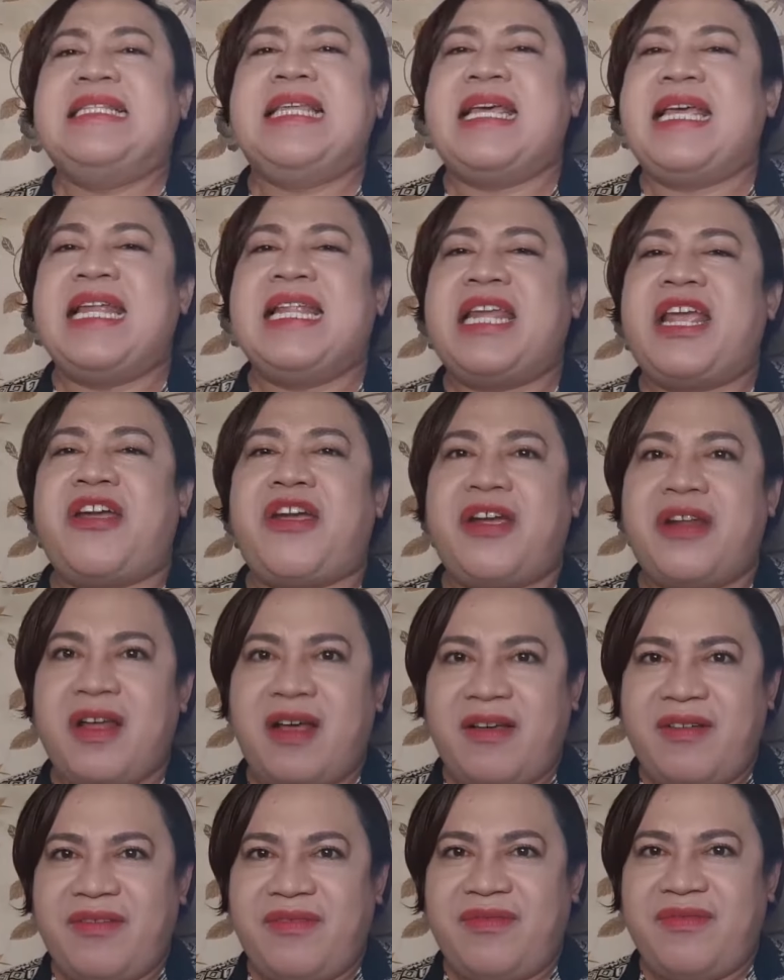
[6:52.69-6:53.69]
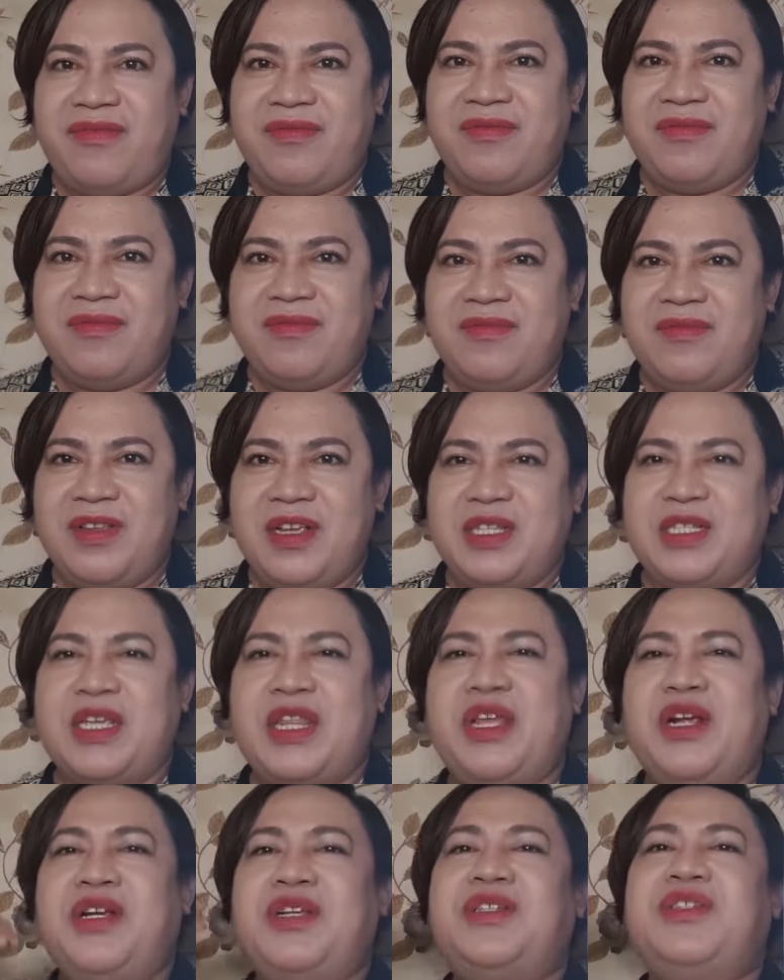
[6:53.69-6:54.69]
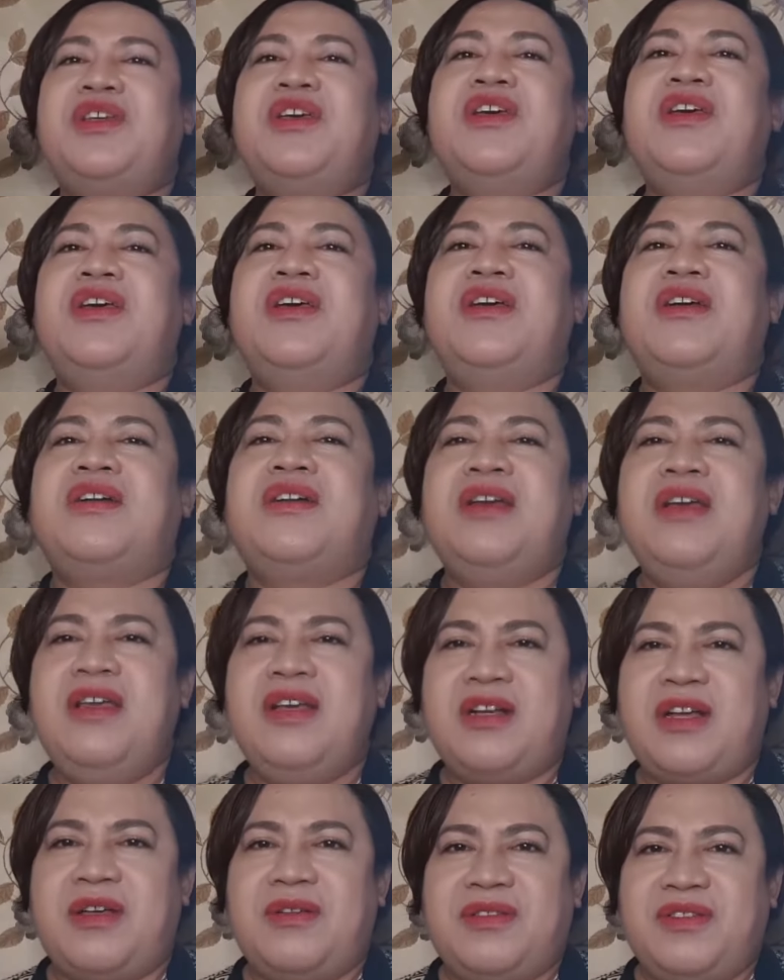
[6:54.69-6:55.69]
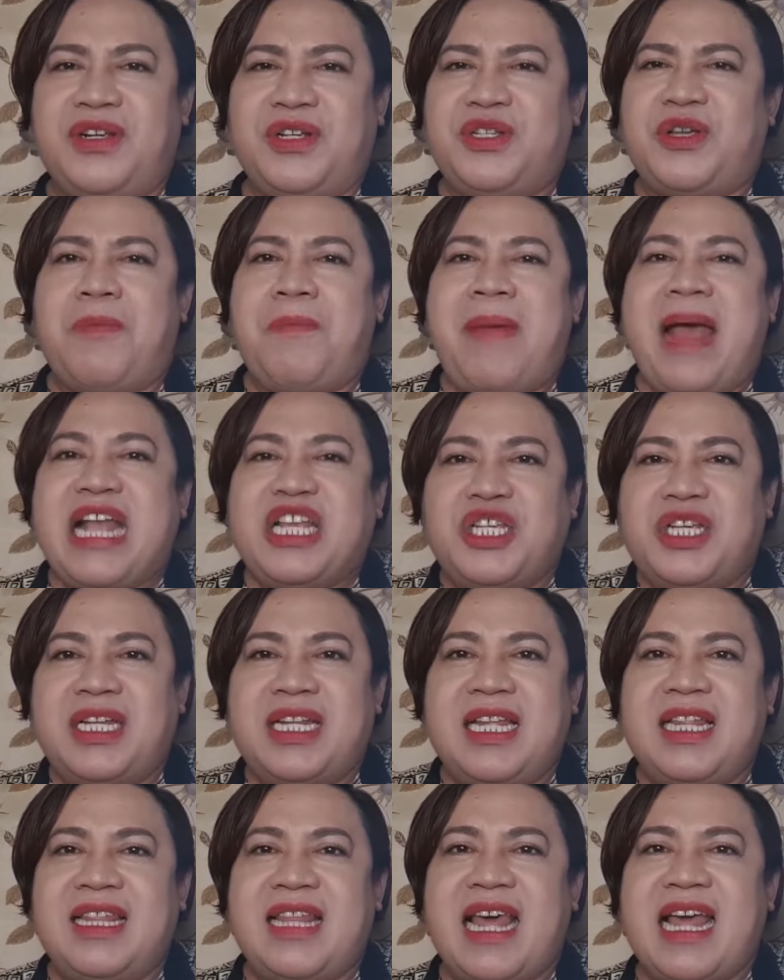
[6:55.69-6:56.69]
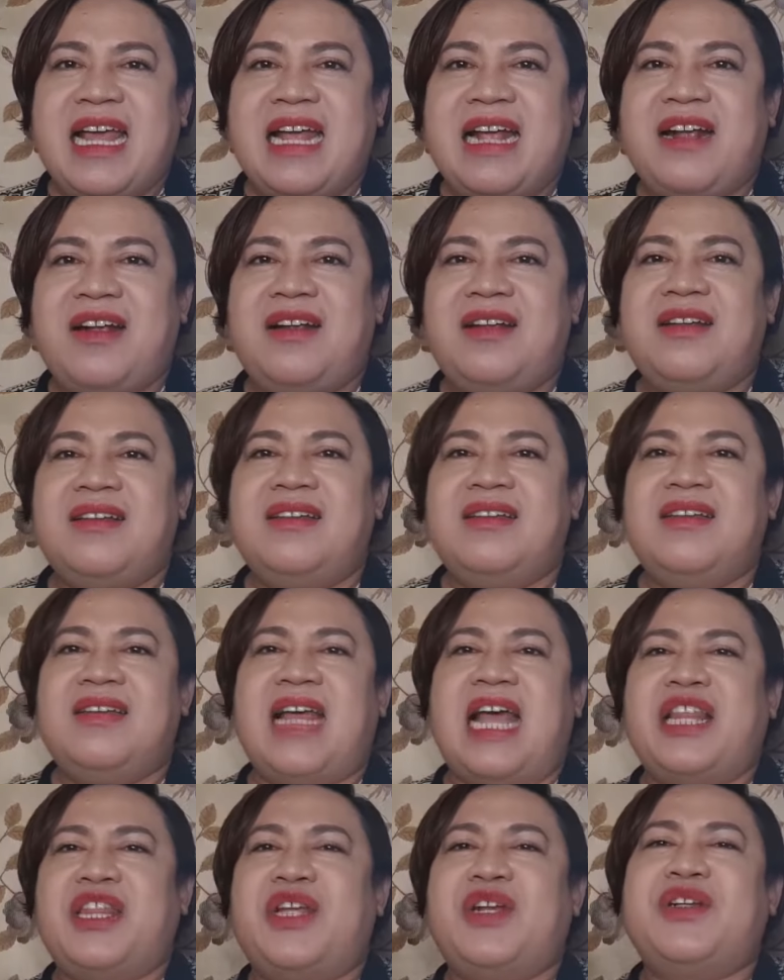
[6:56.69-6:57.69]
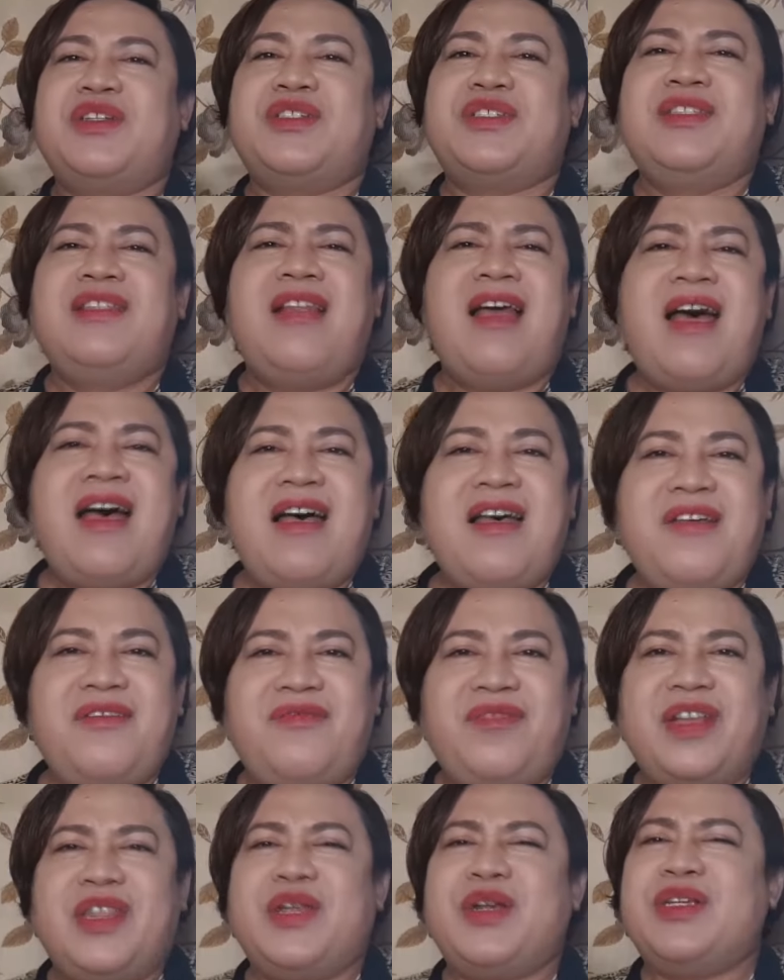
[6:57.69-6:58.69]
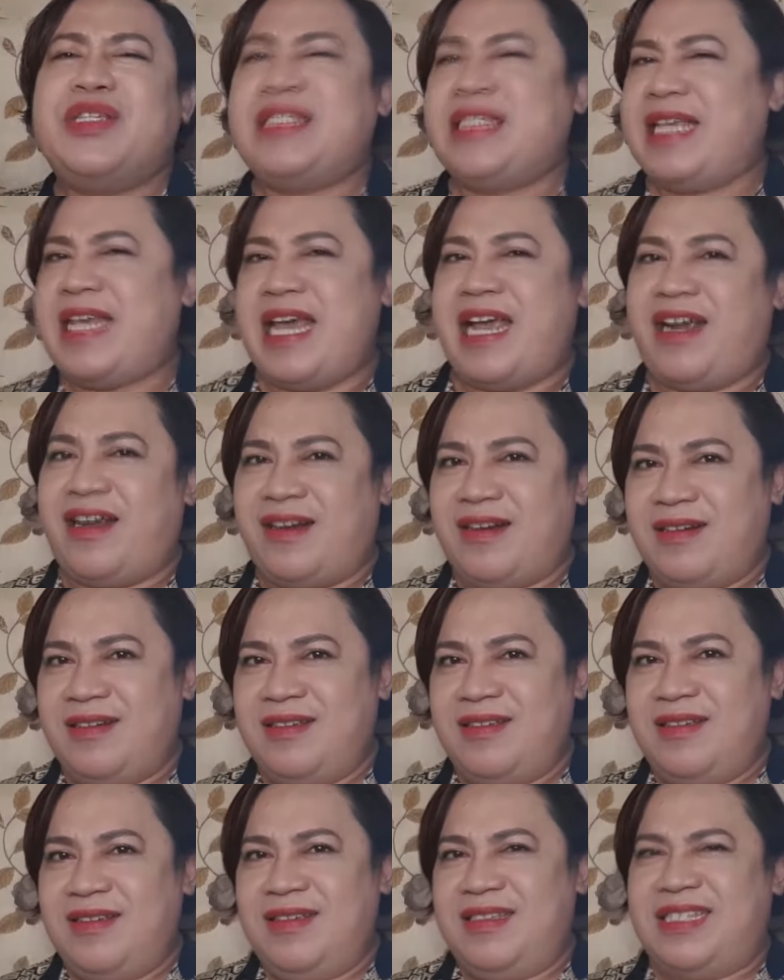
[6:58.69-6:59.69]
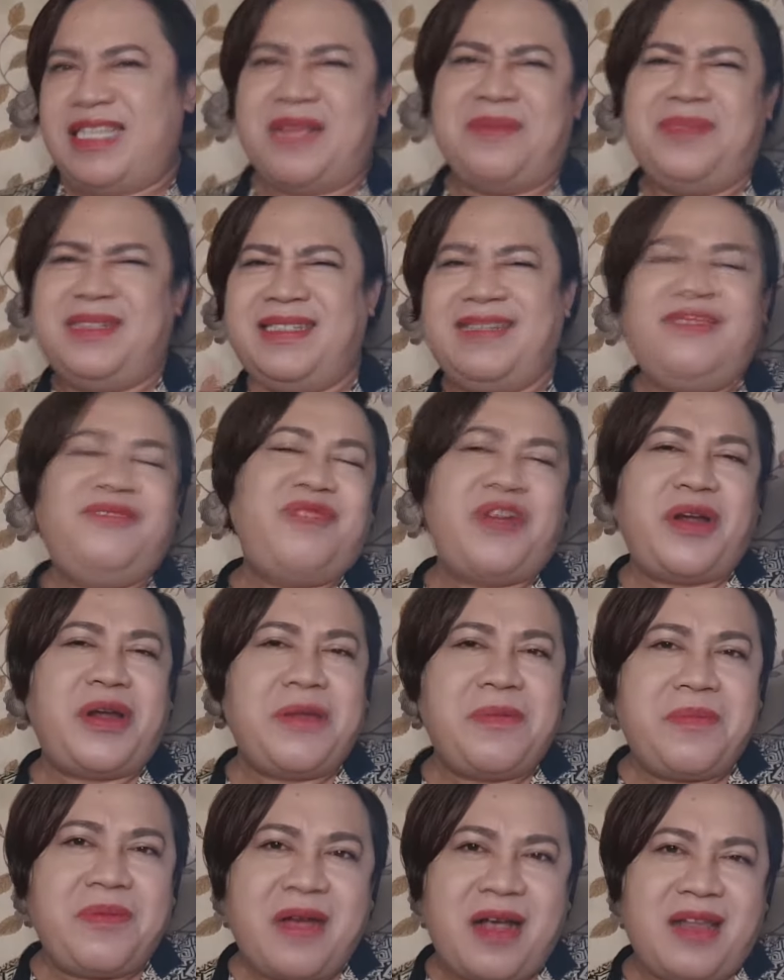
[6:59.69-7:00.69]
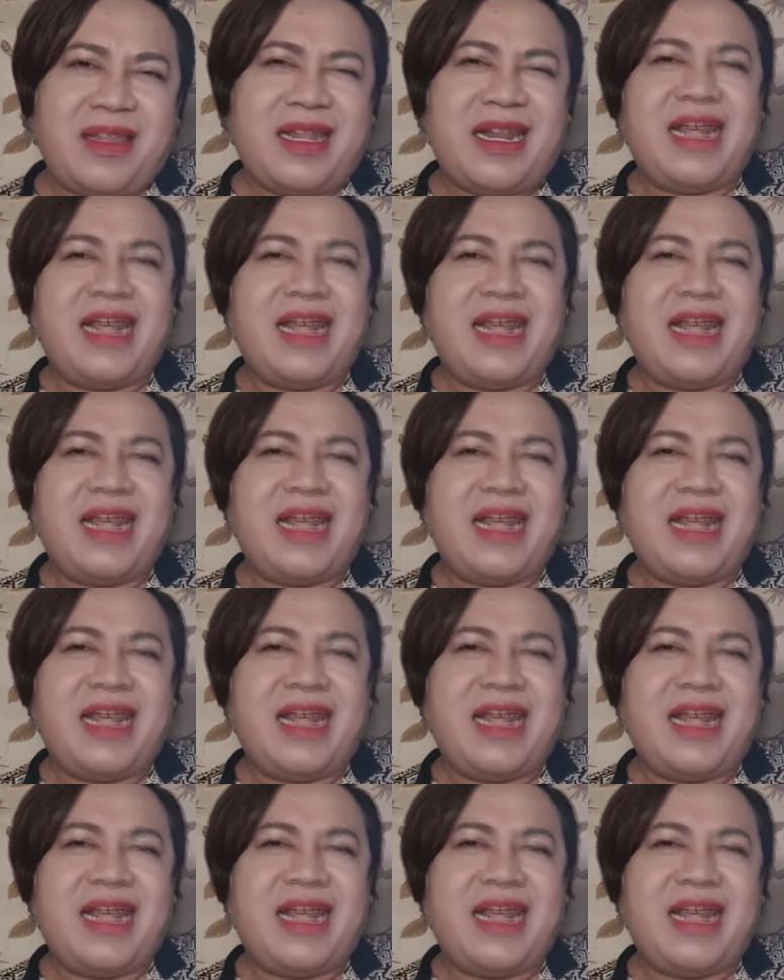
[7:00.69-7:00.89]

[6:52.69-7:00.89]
taken care of. So there's compassion in there, and there's love, and there's care. So I'm still very proud that